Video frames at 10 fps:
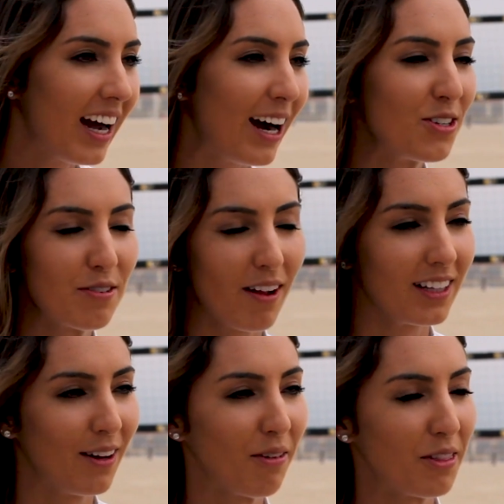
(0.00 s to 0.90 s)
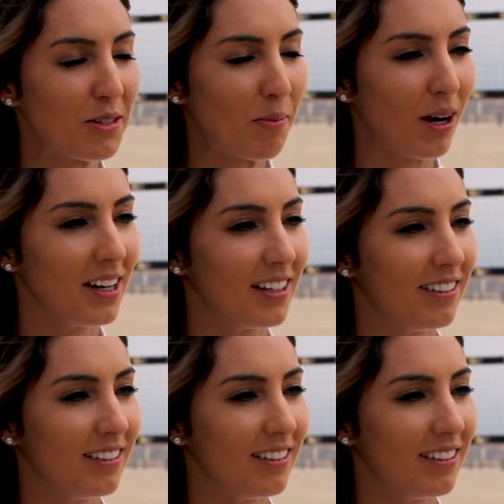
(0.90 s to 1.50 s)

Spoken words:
How'd you fall in love with the sport?